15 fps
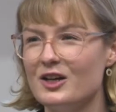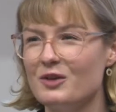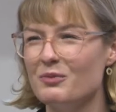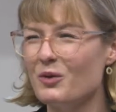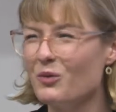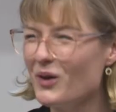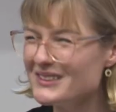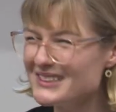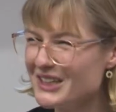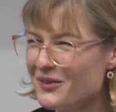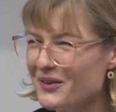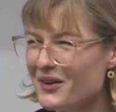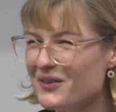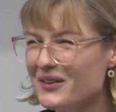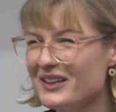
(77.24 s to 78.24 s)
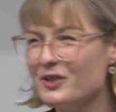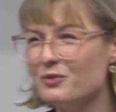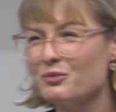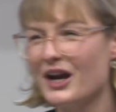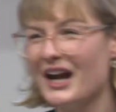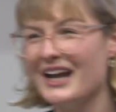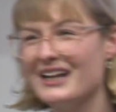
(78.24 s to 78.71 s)
But what's going on in the
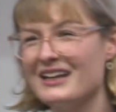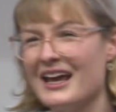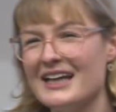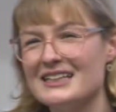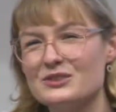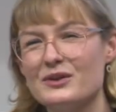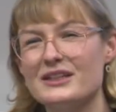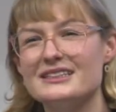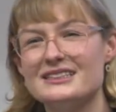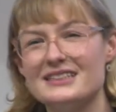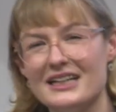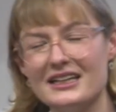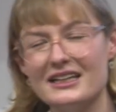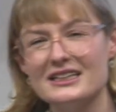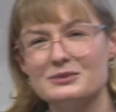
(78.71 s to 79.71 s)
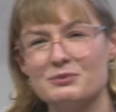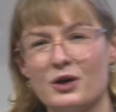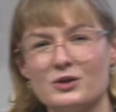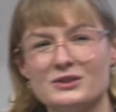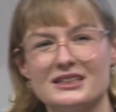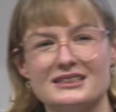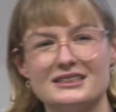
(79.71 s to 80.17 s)
brain as we see these
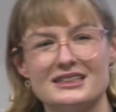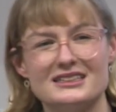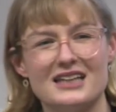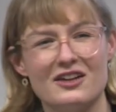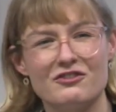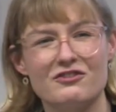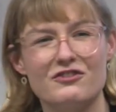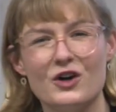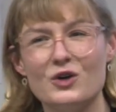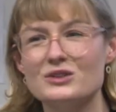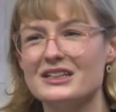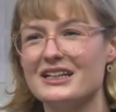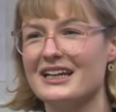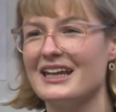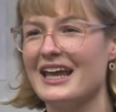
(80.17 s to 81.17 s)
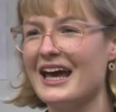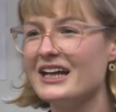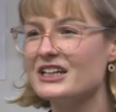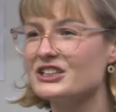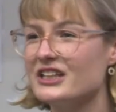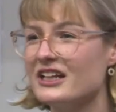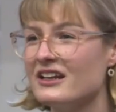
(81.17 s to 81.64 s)
processes unfolding in
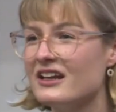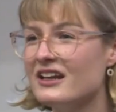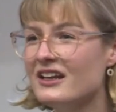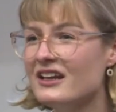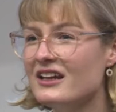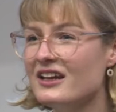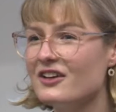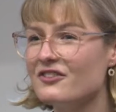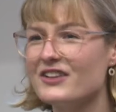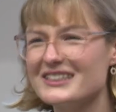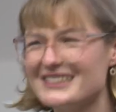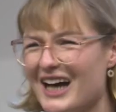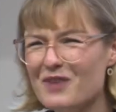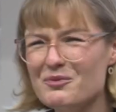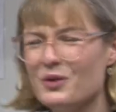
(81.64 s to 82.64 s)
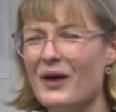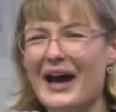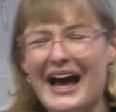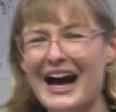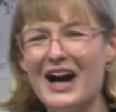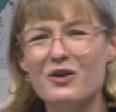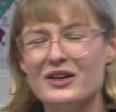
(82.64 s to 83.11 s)
action? For example,
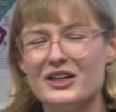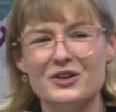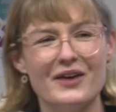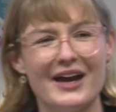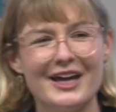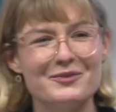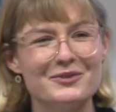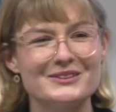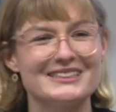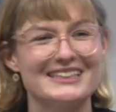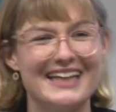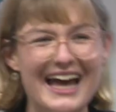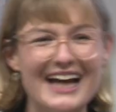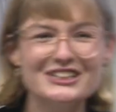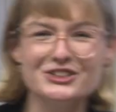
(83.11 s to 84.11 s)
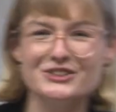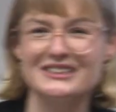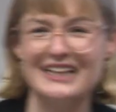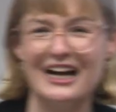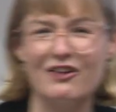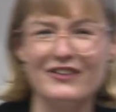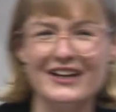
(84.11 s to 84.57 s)
how are you able to catch
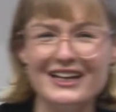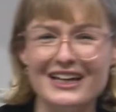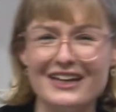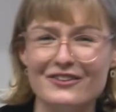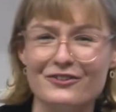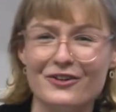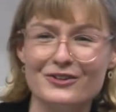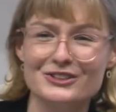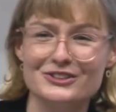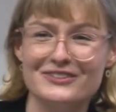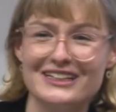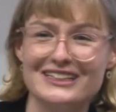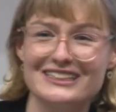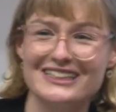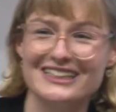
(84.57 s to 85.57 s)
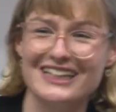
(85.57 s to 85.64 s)
yourself heading in the wrong direction